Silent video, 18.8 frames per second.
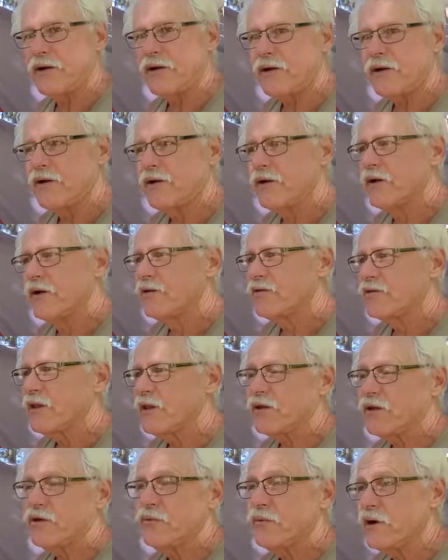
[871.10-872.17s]
here. They're
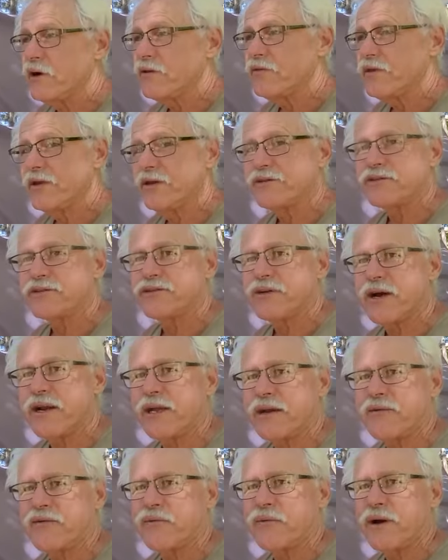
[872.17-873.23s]
like, you want this? They're trying to
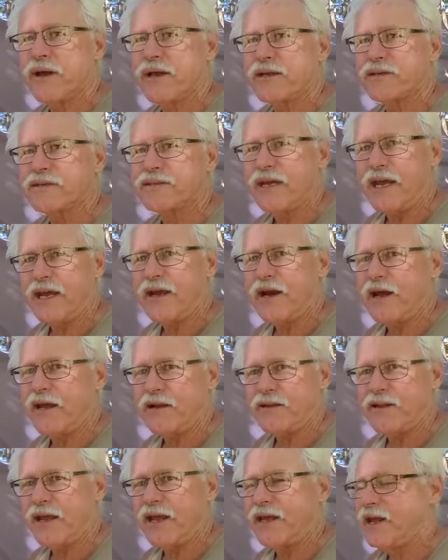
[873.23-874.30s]
give it away because they
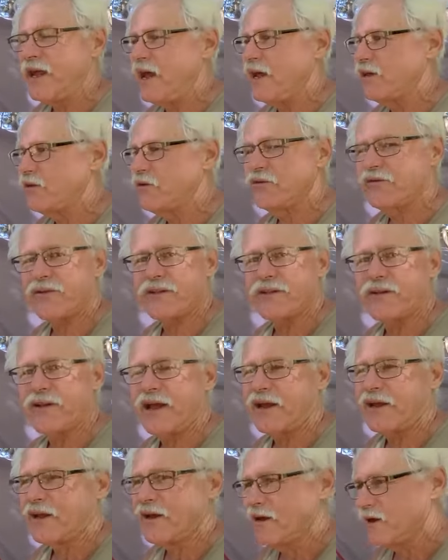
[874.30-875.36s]
can't use it. They're
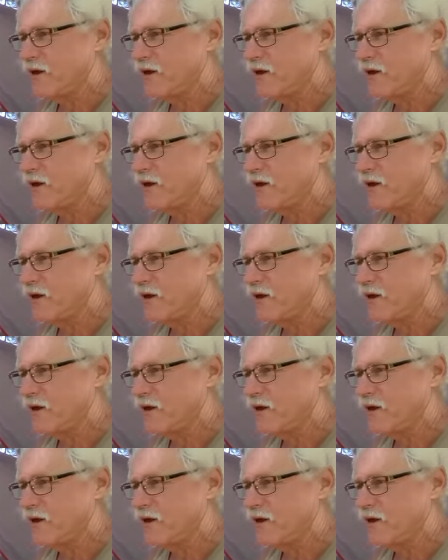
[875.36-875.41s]
like,